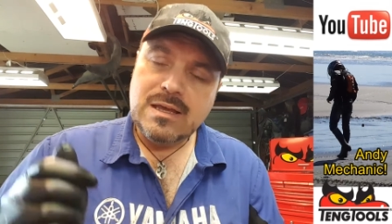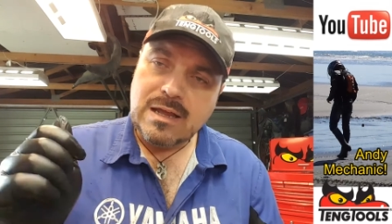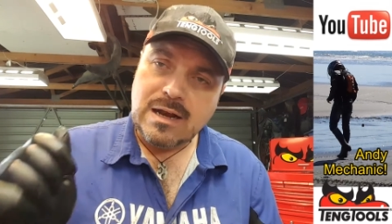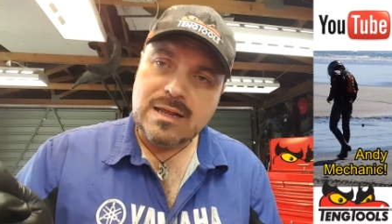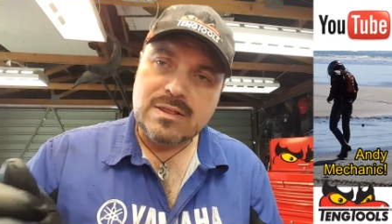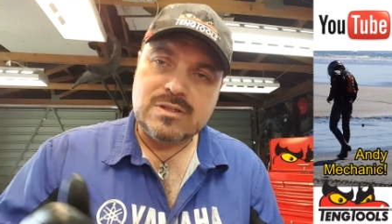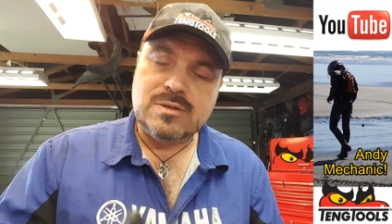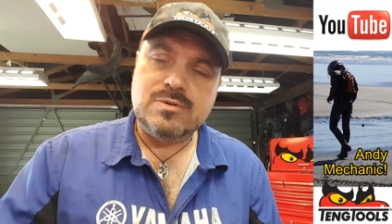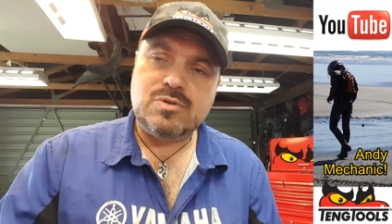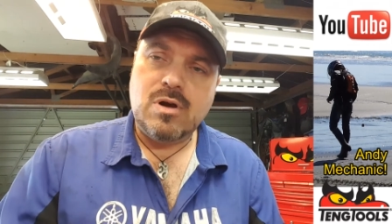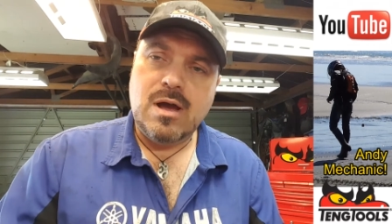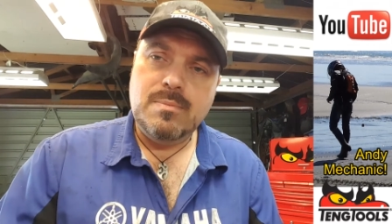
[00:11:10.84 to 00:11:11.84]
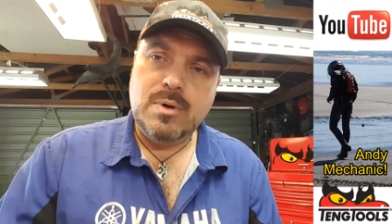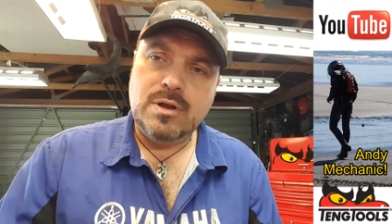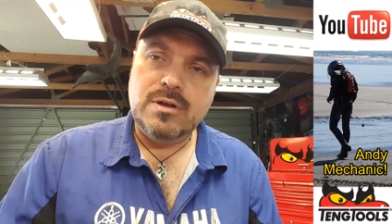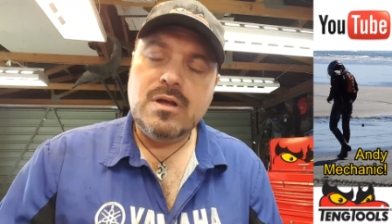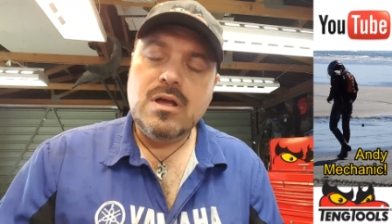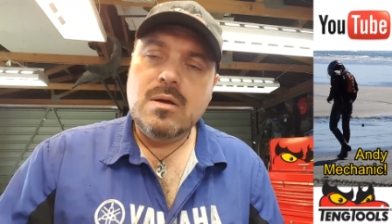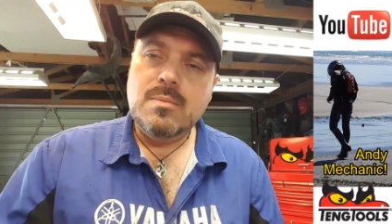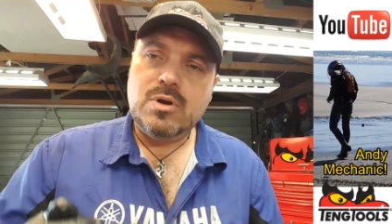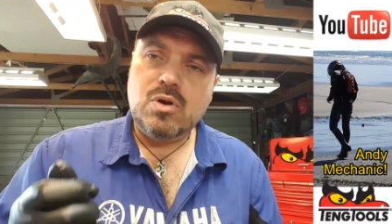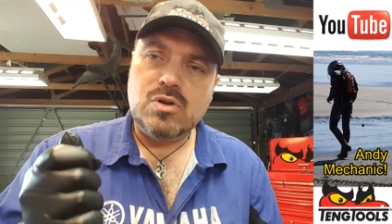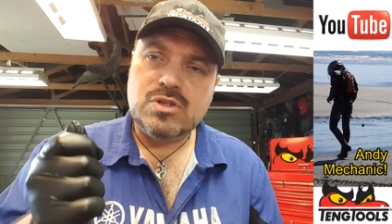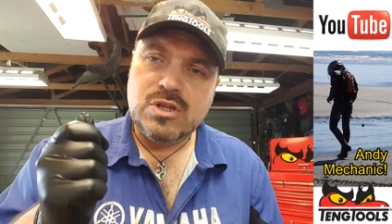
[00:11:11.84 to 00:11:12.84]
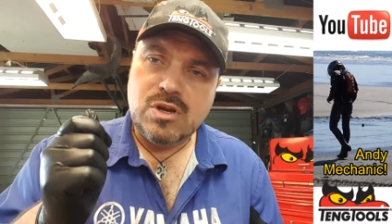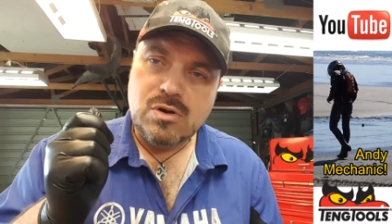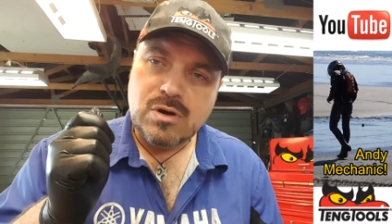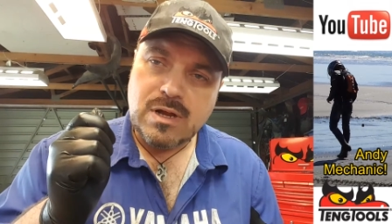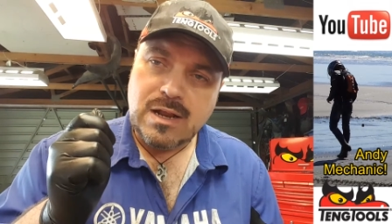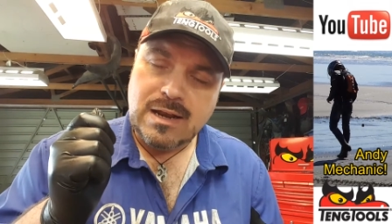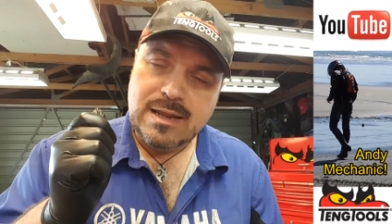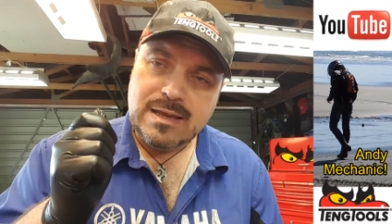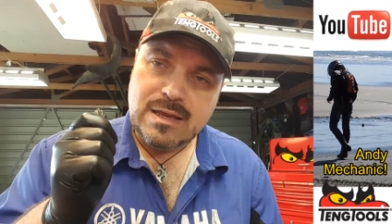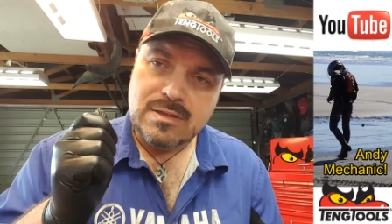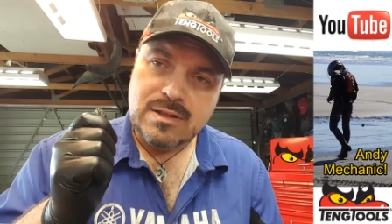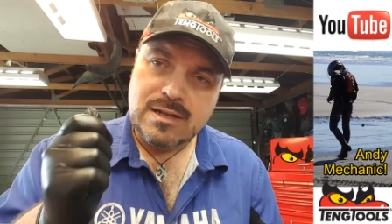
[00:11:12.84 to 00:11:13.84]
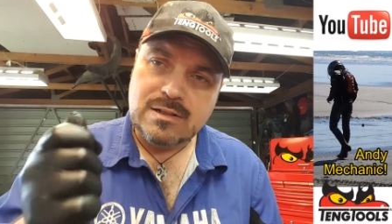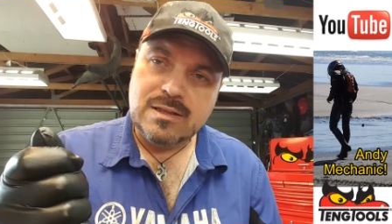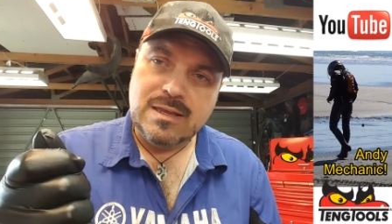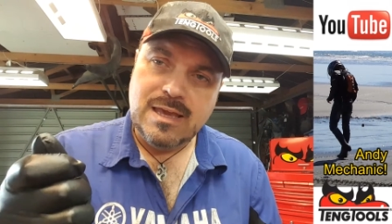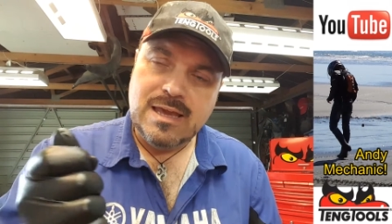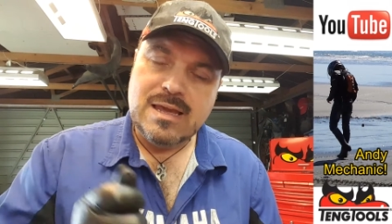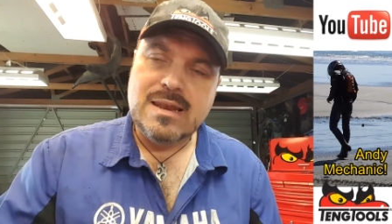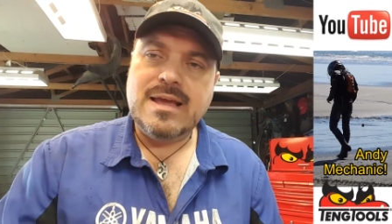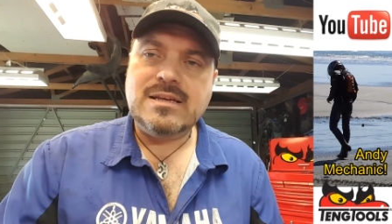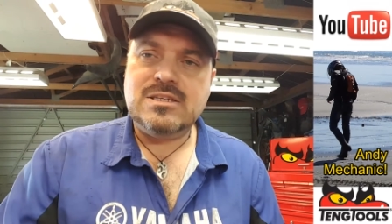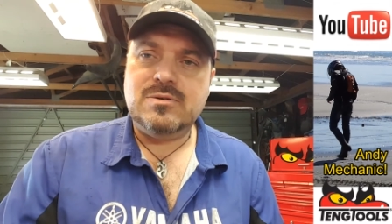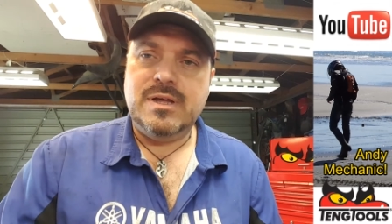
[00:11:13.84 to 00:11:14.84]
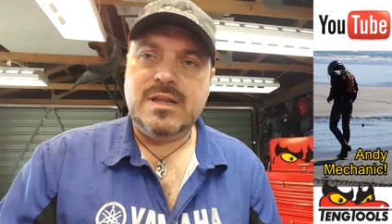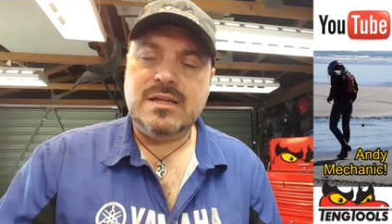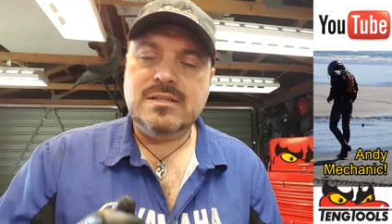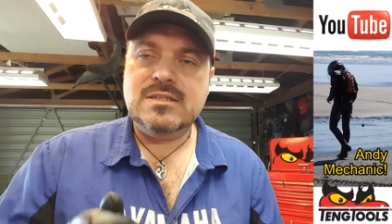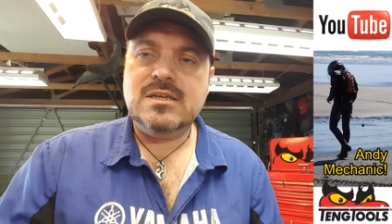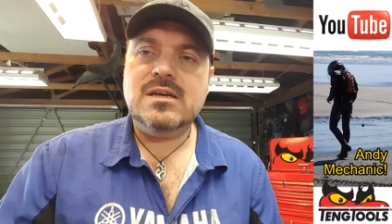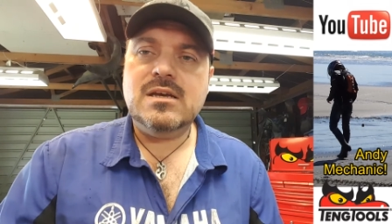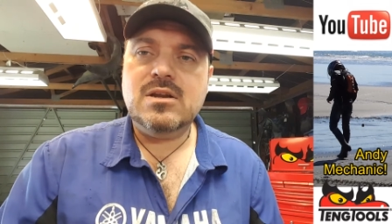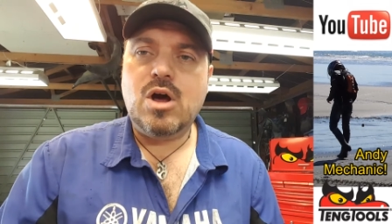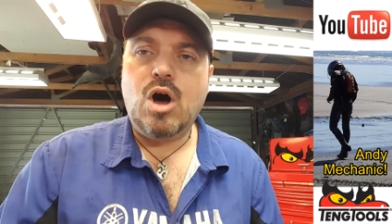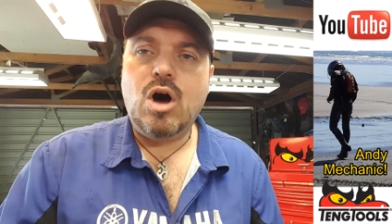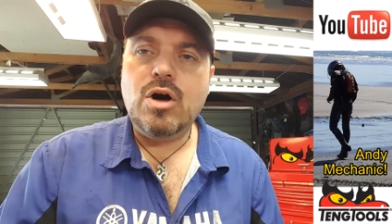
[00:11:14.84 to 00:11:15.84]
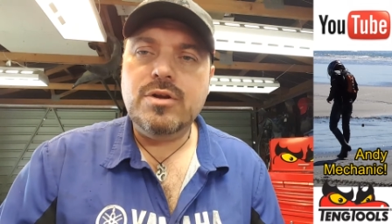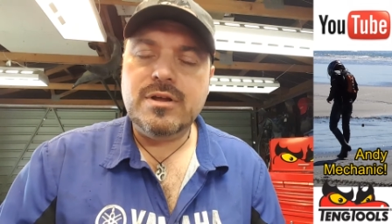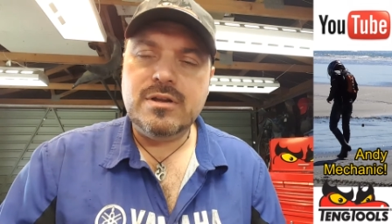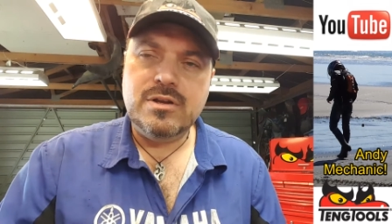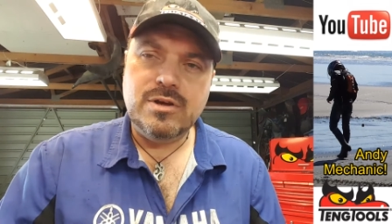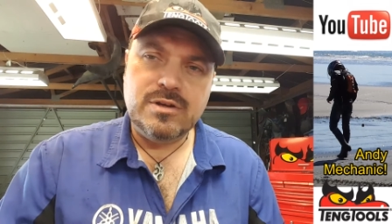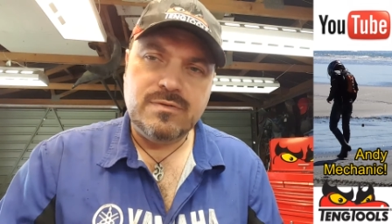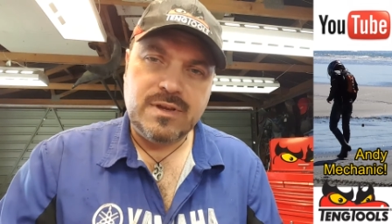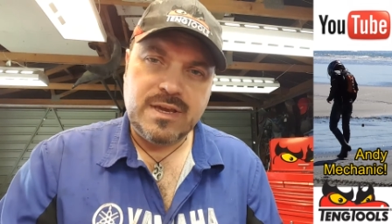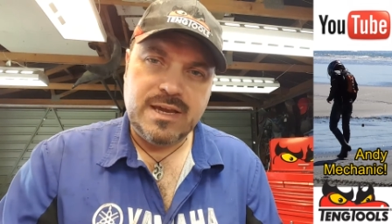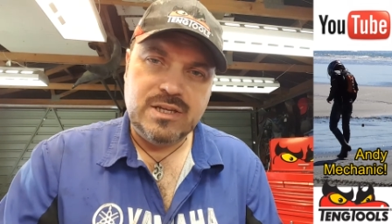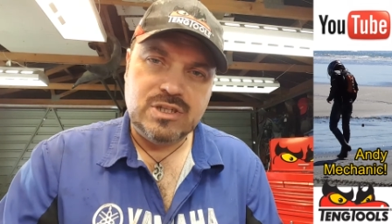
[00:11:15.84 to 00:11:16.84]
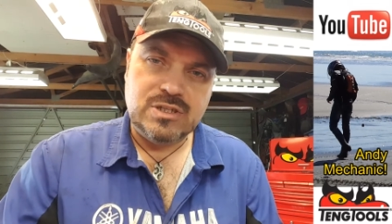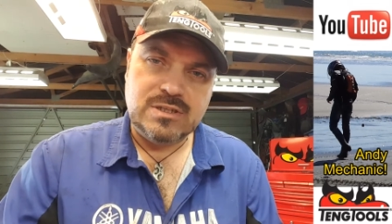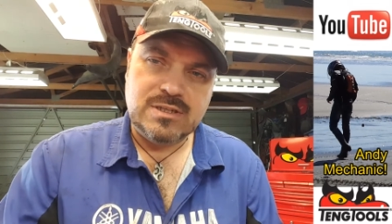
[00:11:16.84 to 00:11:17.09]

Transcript: Click the subscribe button, but also click the little gear next to it and turn on notifications.